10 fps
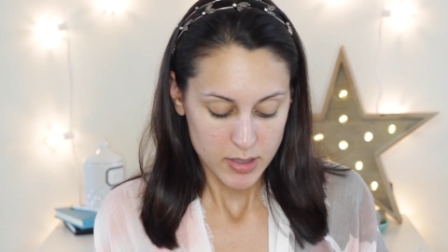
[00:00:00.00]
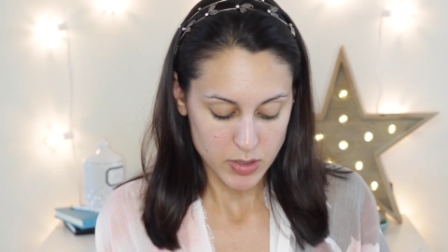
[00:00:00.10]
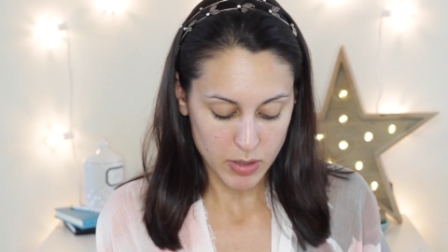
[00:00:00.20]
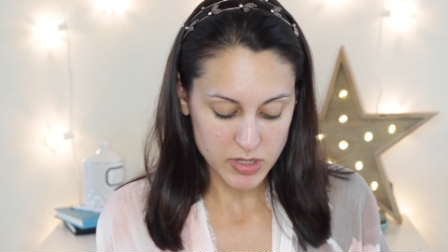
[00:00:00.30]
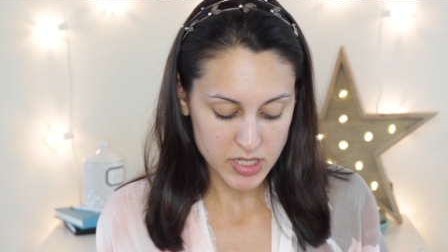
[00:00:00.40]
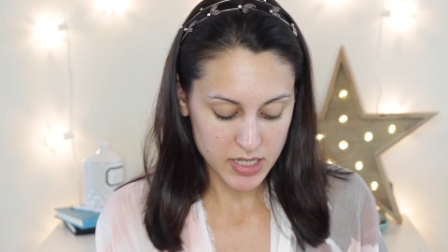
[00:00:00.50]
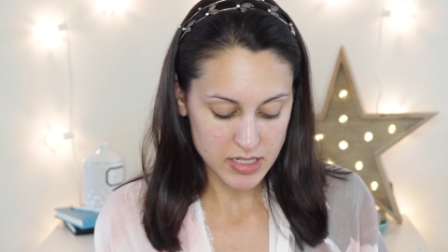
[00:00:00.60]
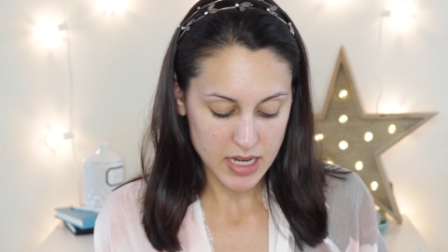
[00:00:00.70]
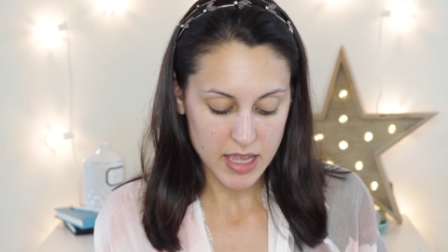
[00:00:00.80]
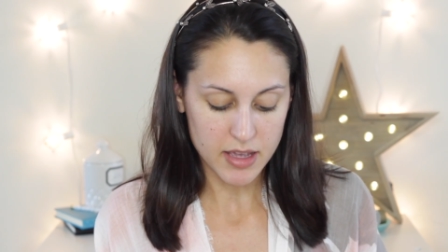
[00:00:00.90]
So I'm just
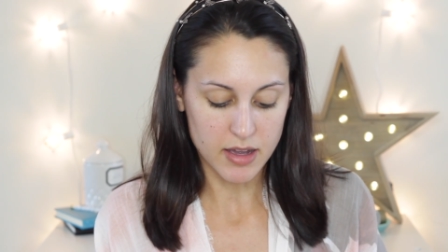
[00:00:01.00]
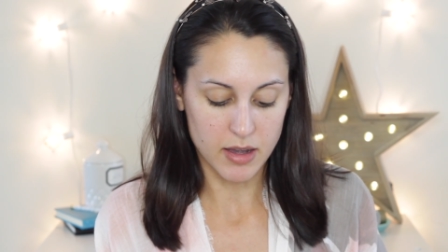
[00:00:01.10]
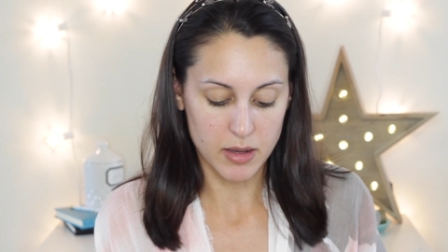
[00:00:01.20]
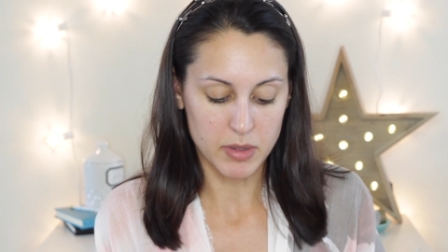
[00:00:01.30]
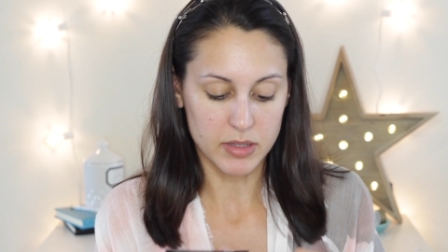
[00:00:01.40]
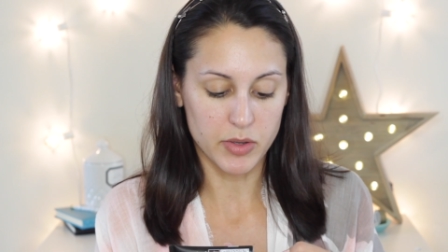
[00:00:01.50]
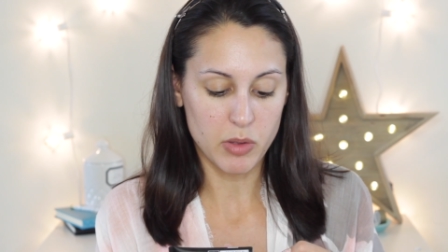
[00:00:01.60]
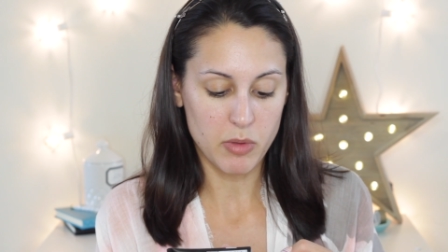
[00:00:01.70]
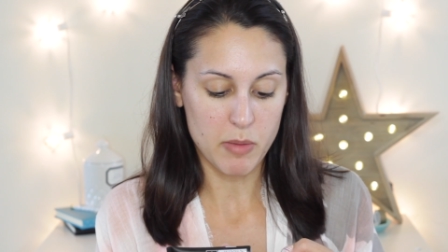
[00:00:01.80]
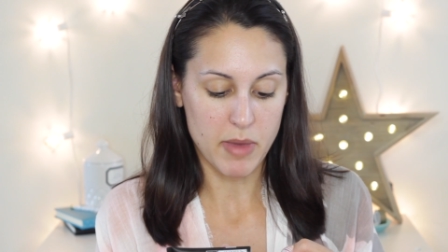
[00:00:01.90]
gonna take um, a
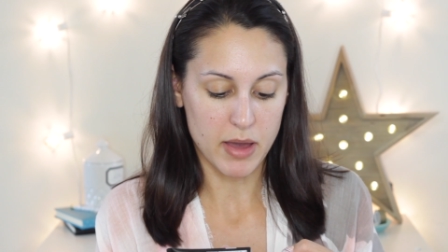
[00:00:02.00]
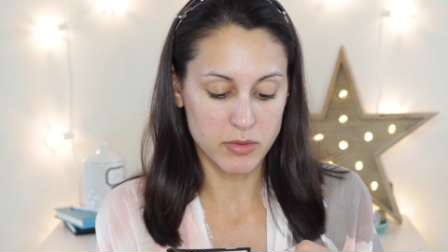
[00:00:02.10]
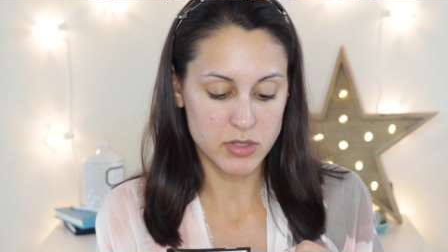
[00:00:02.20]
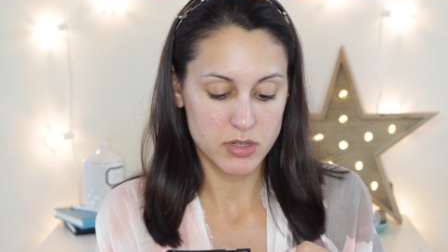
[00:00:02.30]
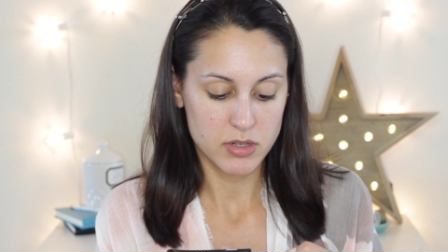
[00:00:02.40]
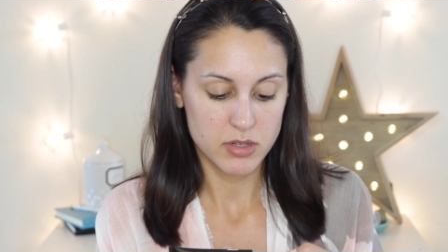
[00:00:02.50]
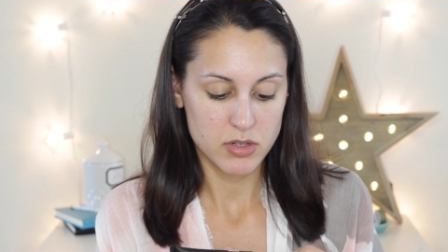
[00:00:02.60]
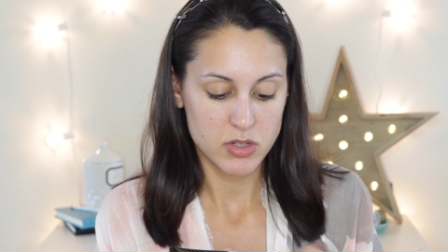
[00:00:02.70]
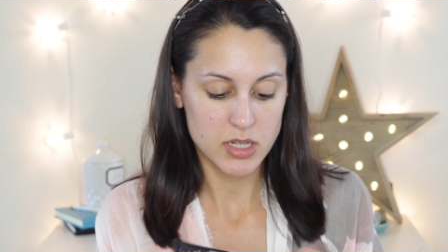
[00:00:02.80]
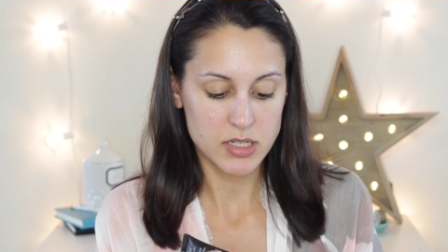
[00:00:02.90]
little amount,
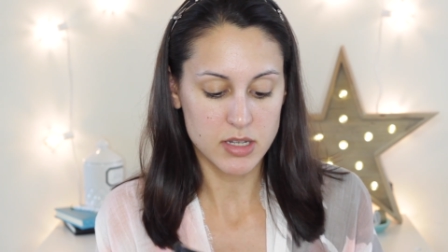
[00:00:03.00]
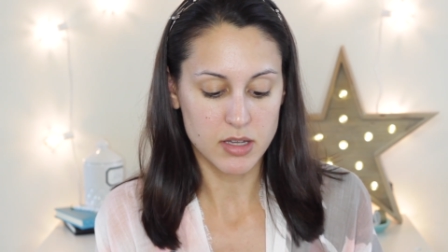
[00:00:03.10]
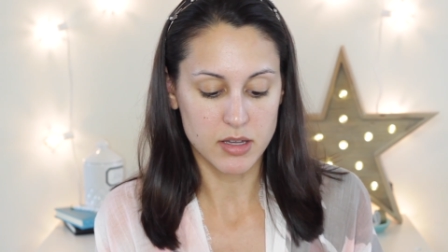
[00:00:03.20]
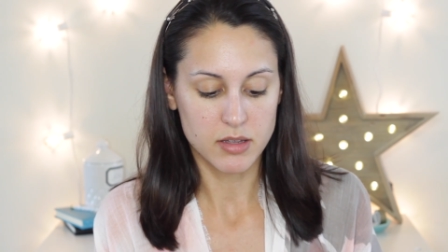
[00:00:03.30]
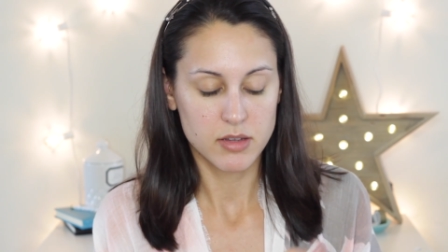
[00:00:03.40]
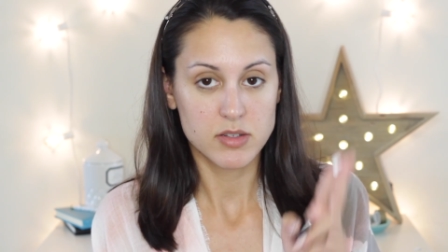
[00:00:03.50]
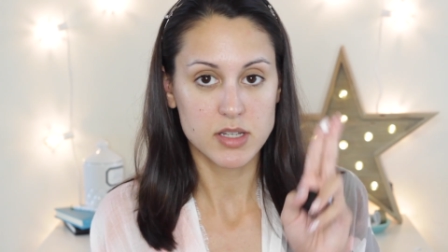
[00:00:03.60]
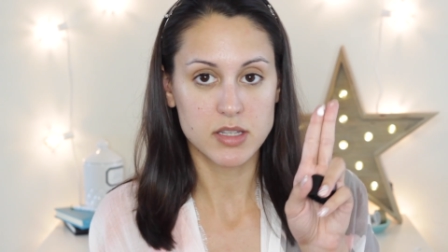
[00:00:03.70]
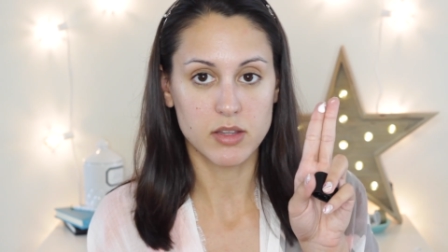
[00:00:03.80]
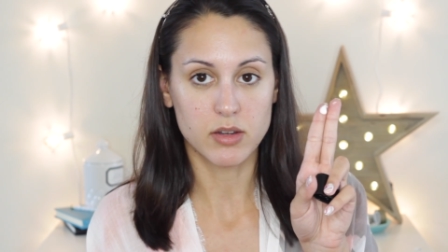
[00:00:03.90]
just a,
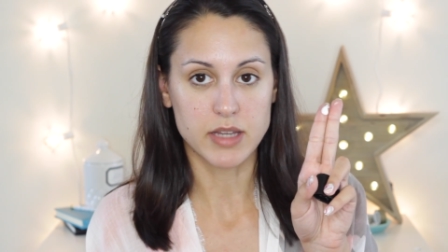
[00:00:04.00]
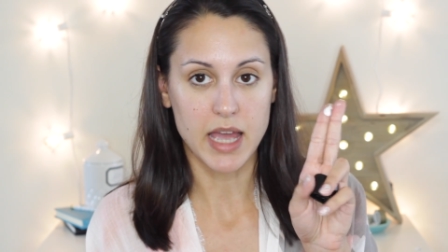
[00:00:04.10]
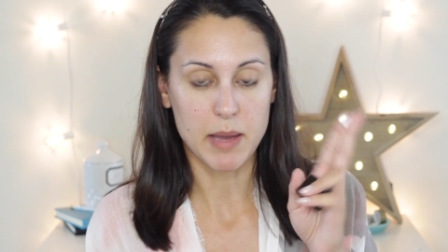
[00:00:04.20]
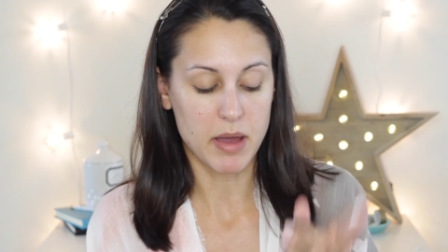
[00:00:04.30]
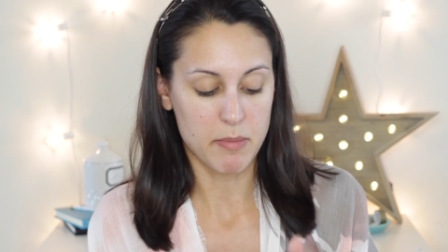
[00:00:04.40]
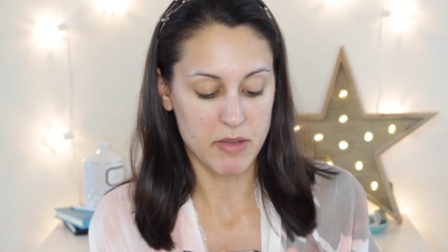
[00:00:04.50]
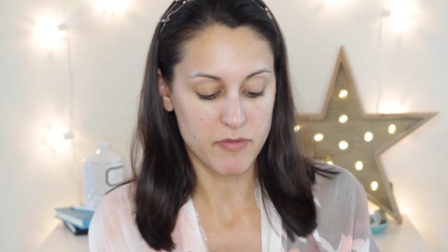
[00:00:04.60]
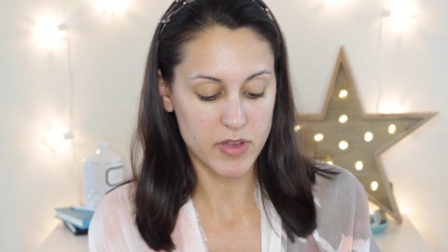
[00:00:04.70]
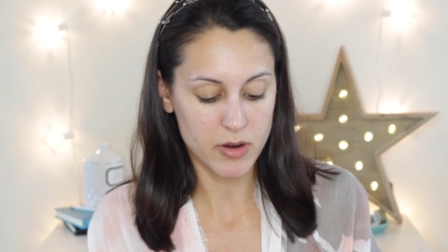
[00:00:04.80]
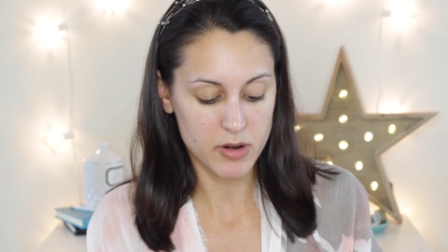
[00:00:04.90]
just a little dab on my
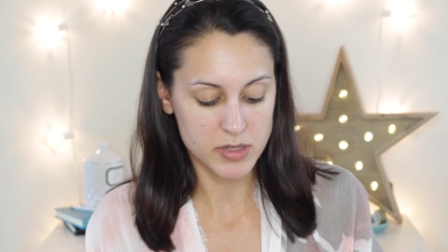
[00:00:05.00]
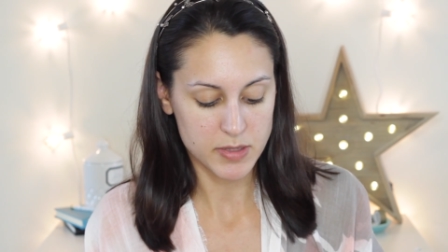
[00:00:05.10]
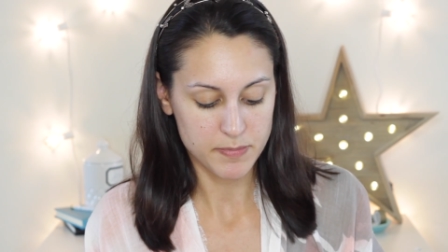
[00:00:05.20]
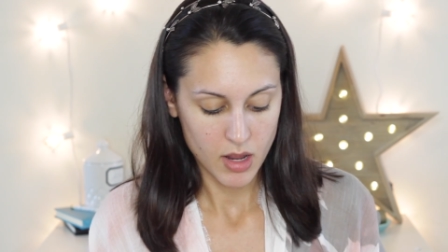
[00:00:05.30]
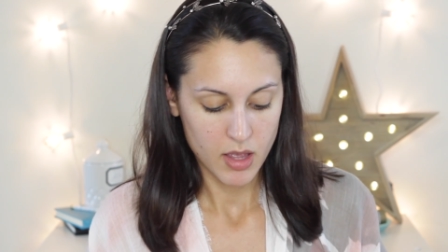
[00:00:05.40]
fingers.